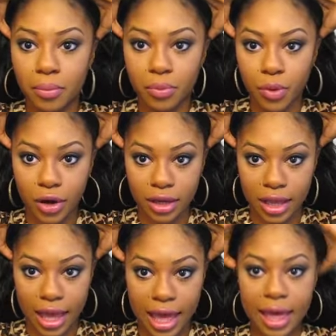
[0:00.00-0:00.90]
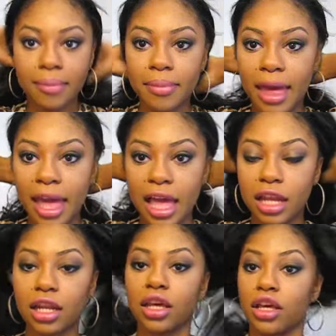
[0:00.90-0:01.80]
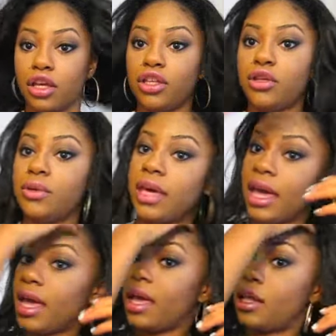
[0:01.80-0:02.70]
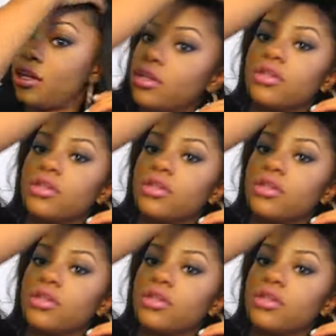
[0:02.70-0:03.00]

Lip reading: wearing a headband. You can